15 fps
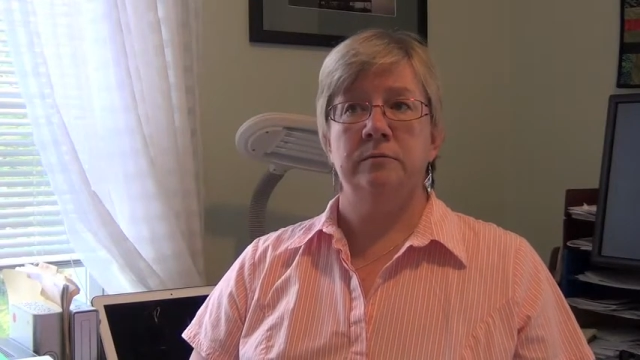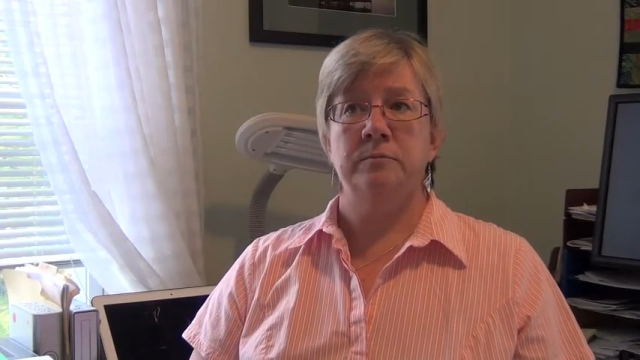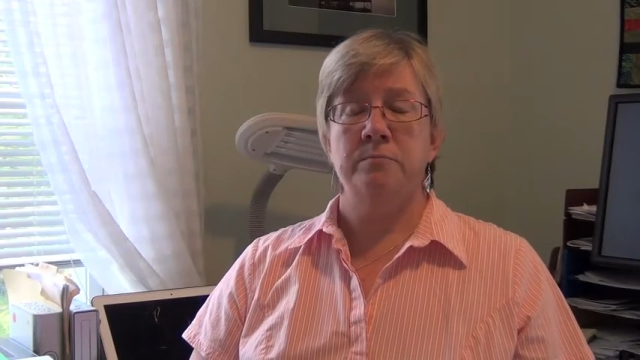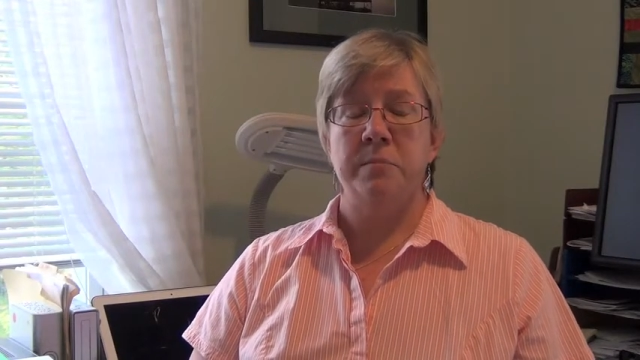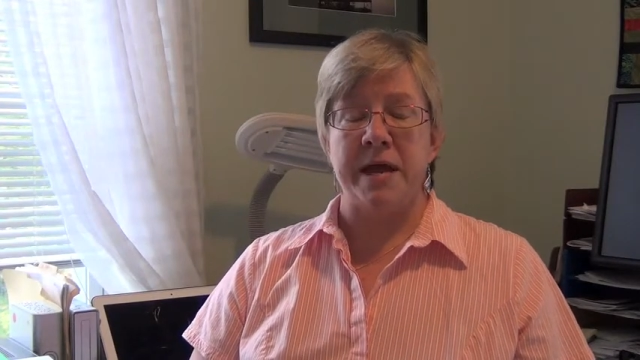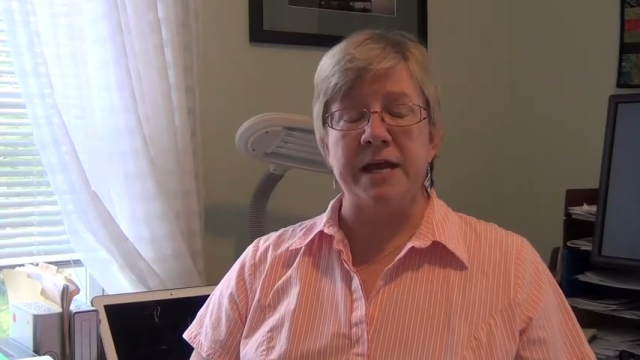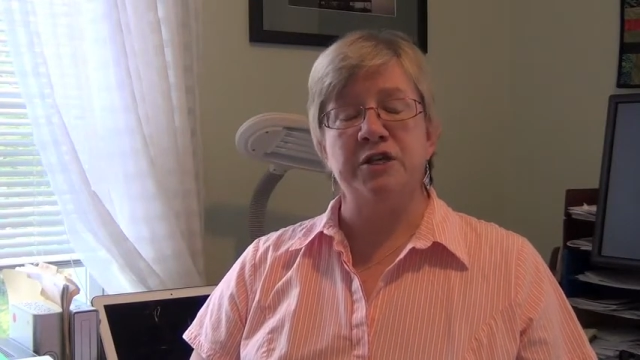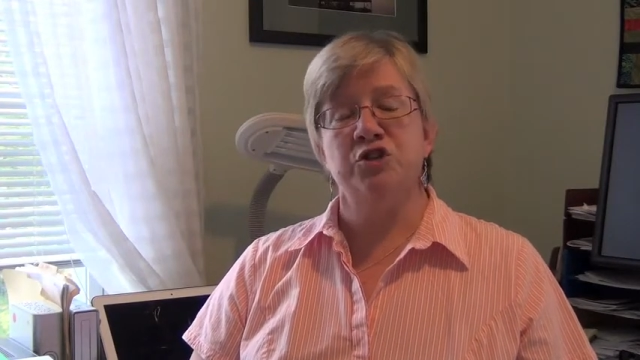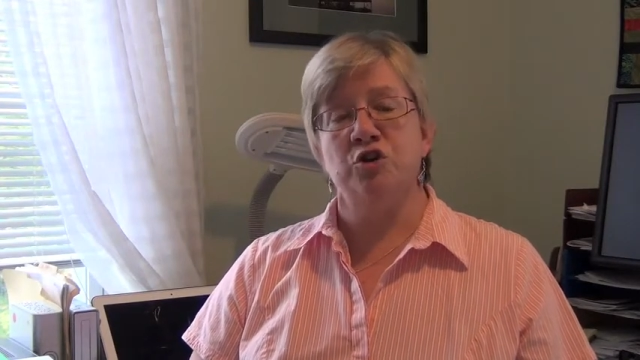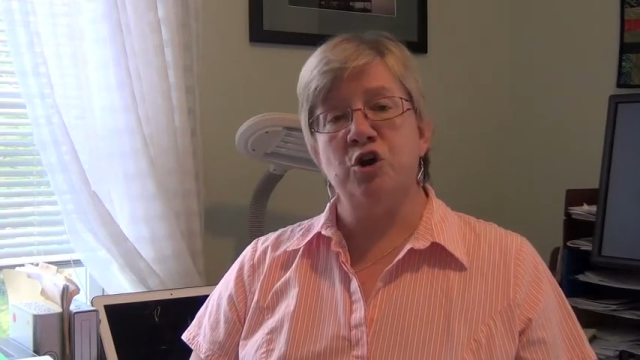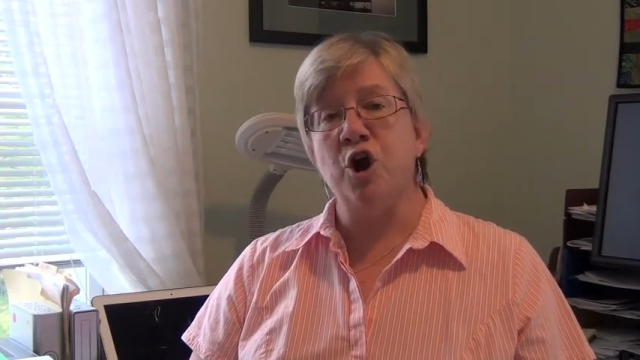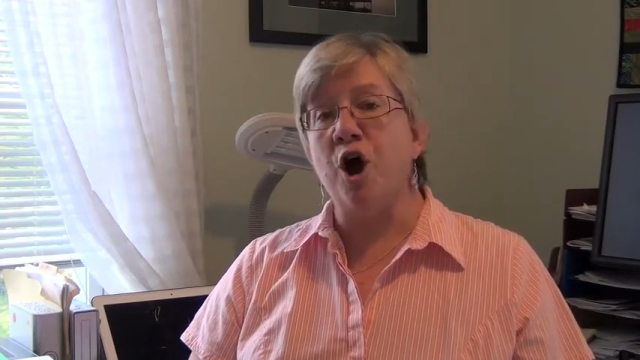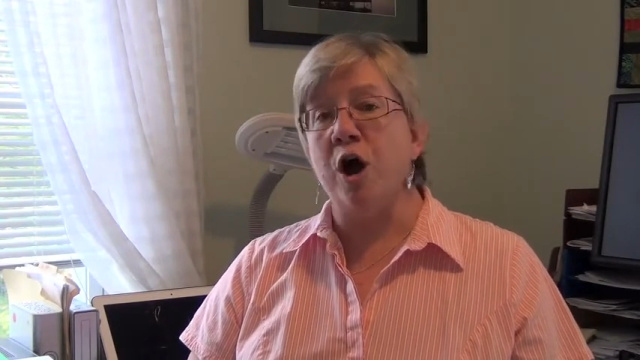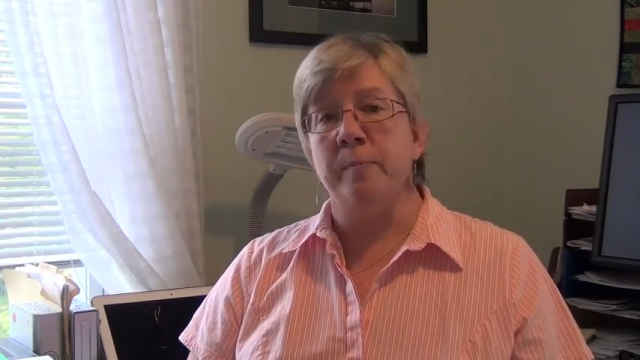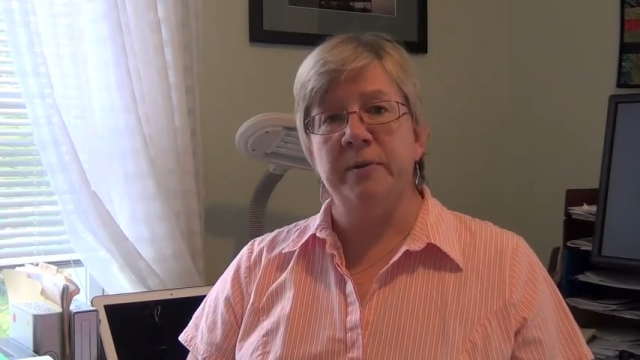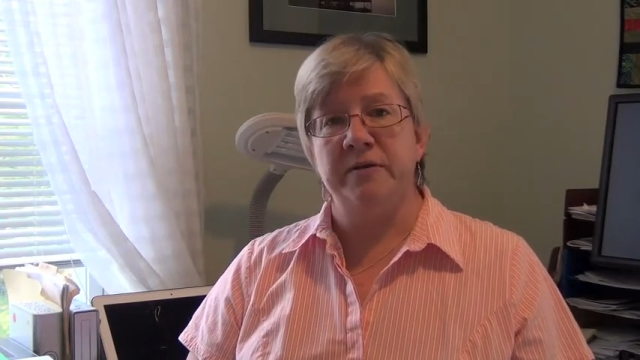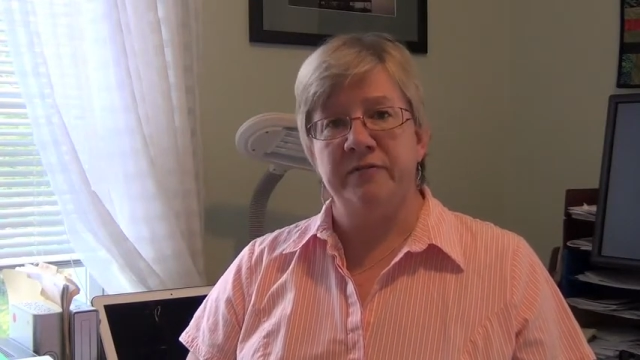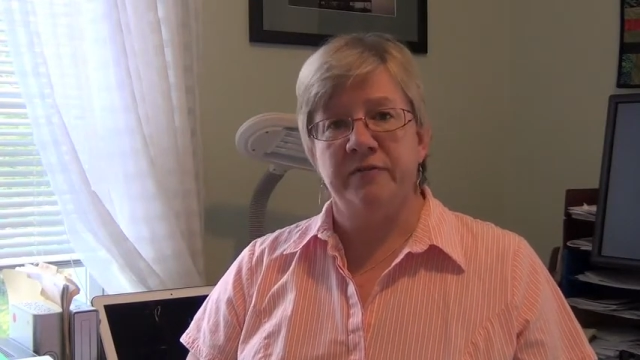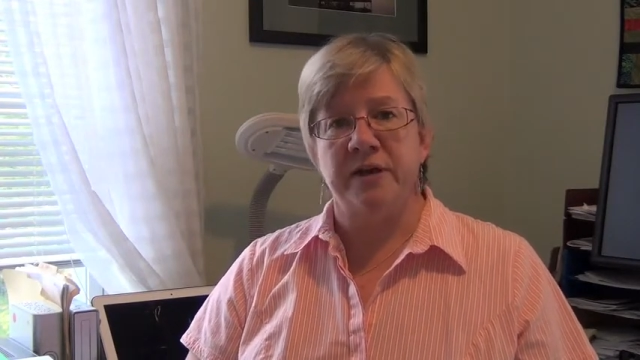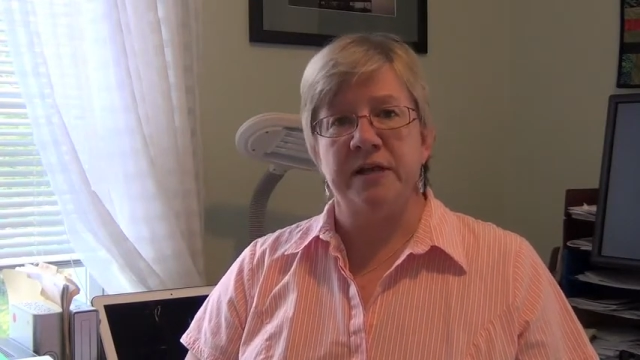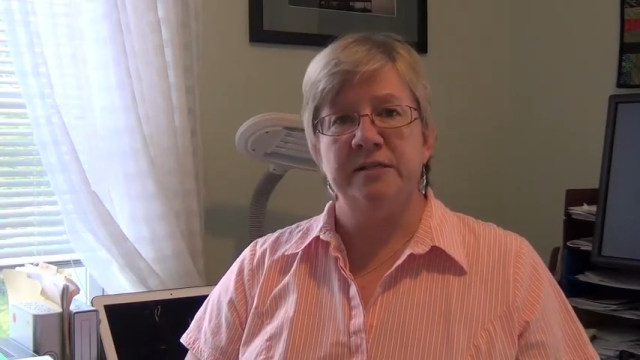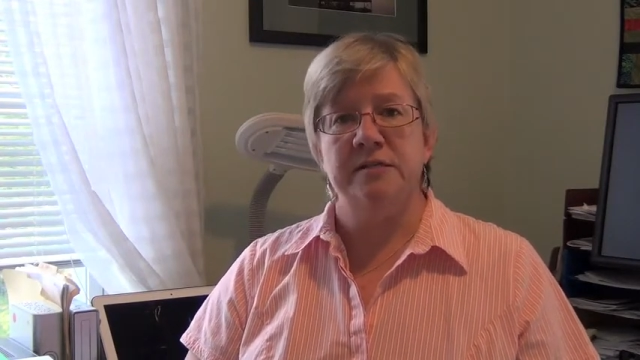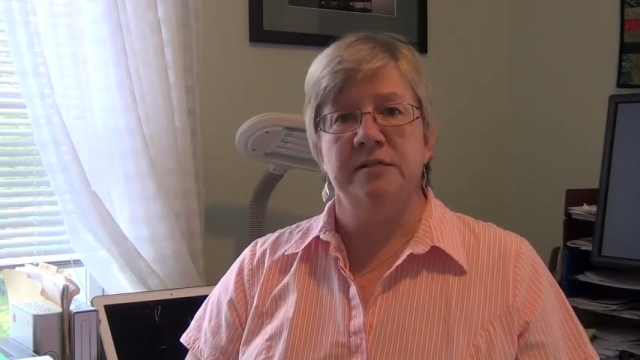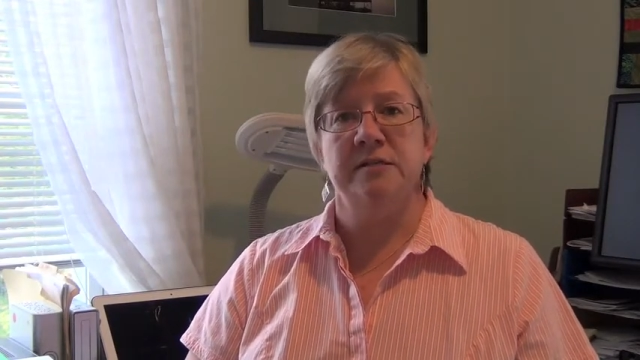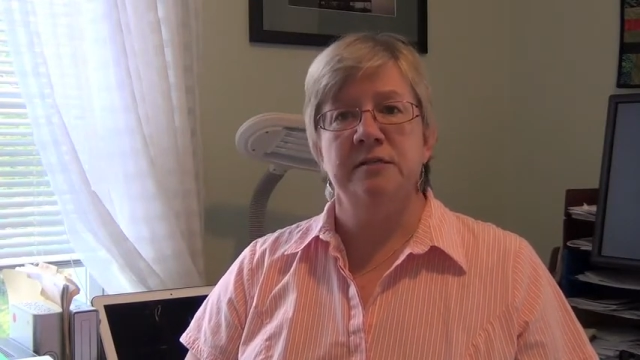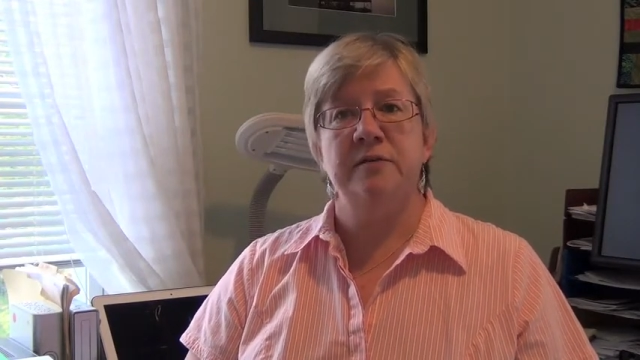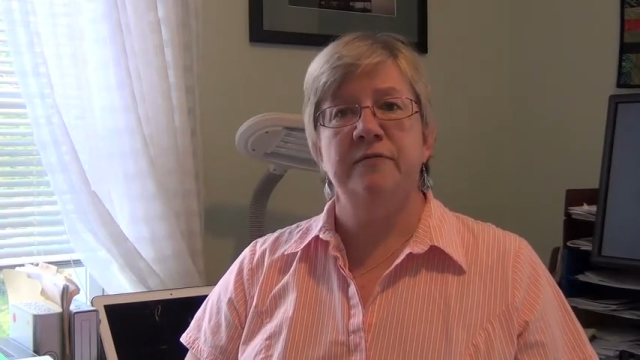major common phases.